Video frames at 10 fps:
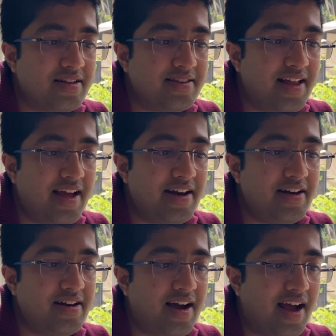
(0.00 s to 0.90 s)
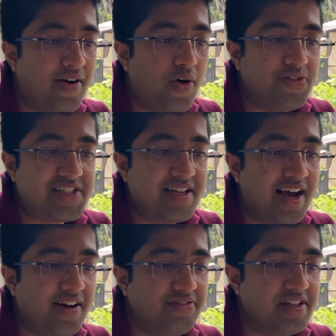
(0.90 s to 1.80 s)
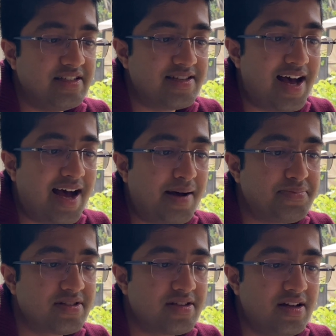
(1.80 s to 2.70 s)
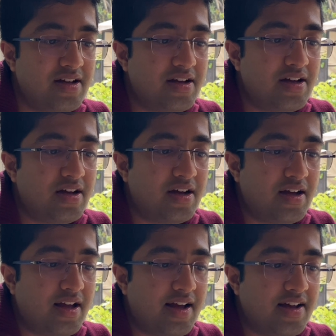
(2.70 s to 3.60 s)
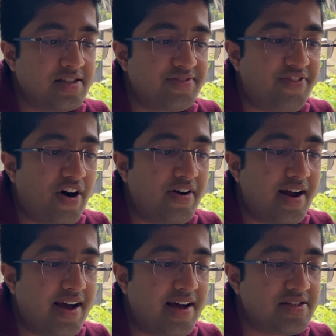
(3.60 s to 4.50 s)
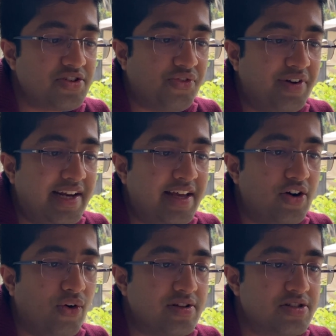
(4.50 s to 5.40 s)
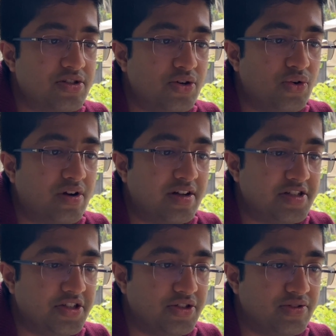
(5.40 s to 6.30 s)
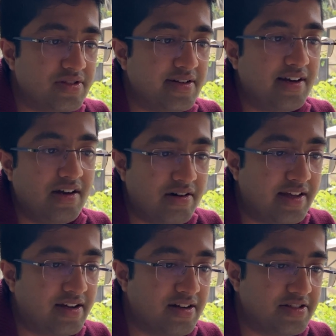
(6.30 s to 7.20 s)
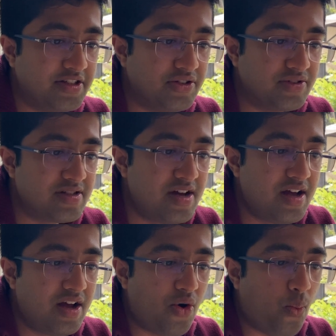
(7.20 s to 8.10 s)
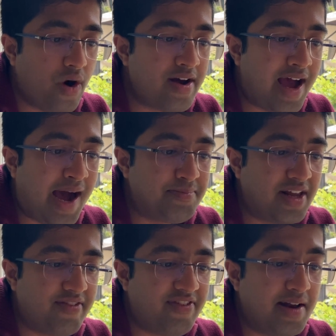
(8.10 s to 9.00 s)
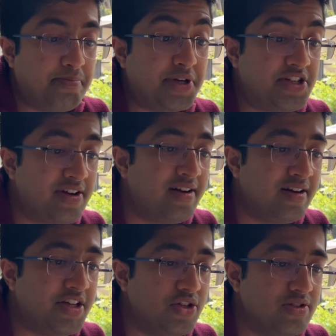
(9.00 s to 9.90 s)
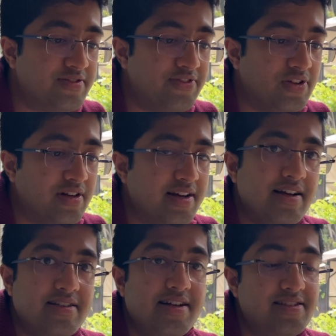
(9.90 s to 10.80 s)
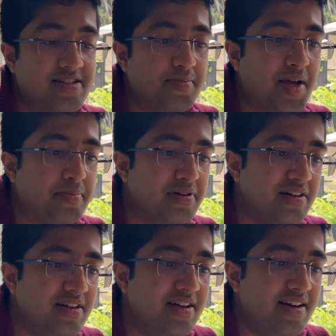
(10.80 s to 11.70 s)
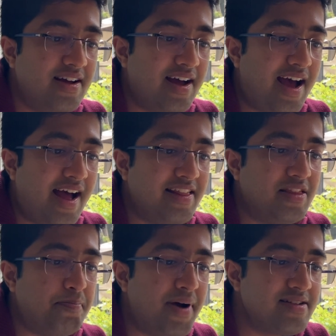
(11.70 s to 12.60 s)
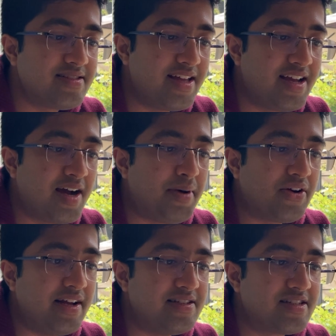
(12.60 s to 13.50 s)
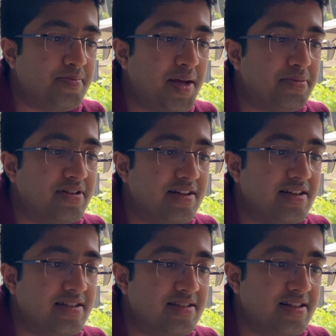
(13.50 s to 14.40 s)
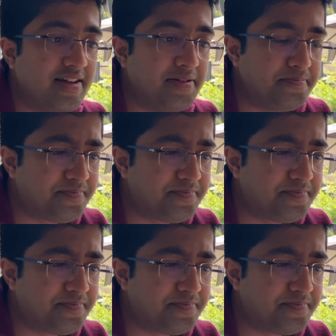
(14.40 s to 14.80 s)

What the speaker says: Then I obviously have these apps. As far as reading also continues and learning continues, one app that I find particularly useful is Instapaper. And the best thing about Instapaper is that